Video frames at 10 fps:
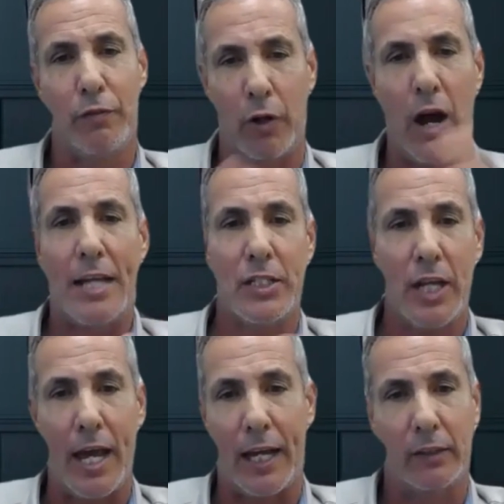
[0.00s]
for high
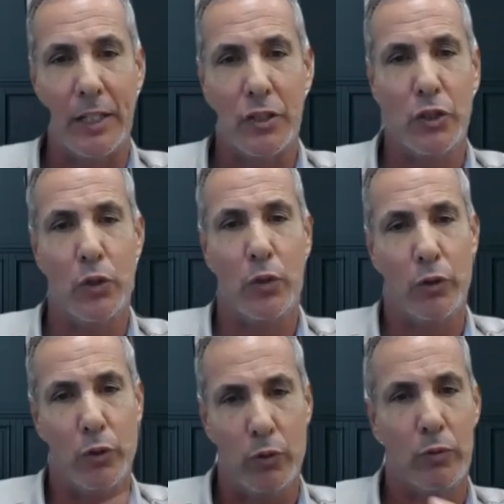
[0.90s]
tech, like
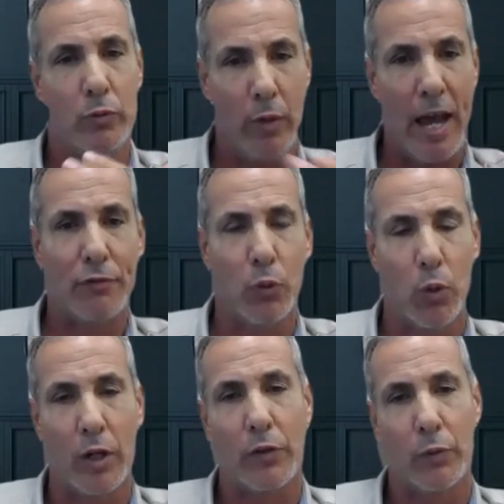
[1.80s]
you have to
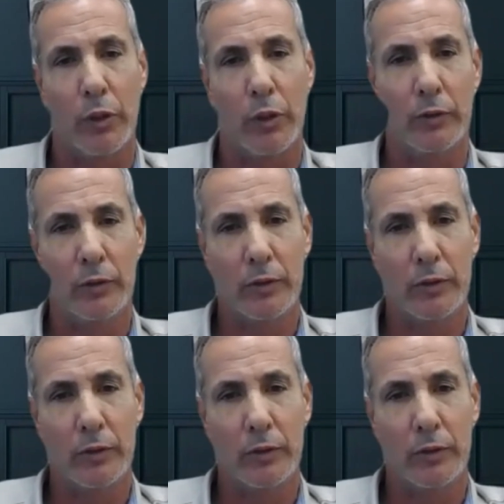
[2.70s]
work through?